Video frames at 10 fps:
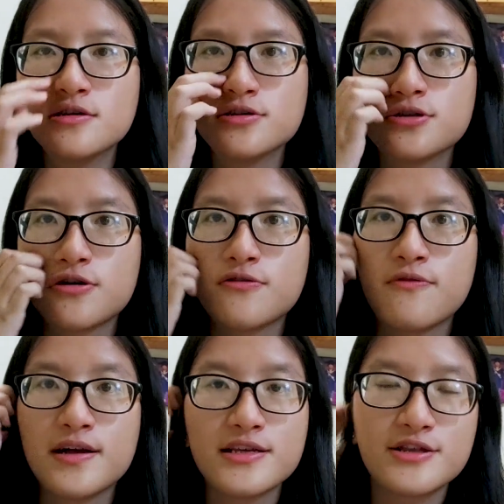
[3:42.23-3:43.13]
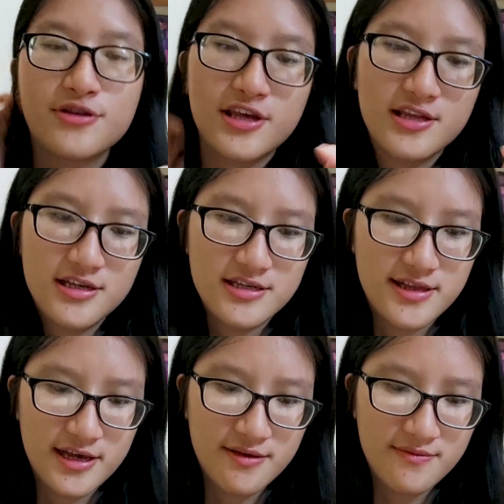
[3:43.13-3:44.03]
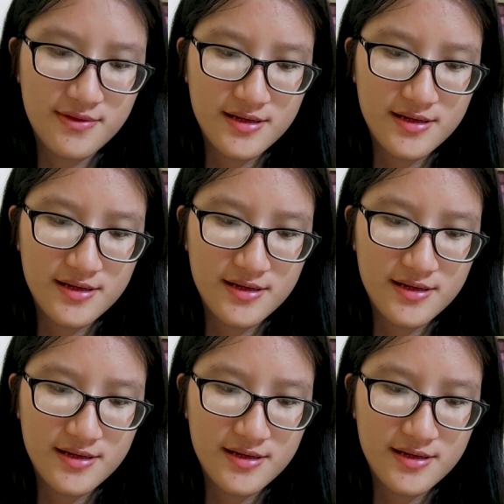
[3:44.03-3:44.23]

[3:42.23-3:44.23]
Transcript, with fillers: So what he did is that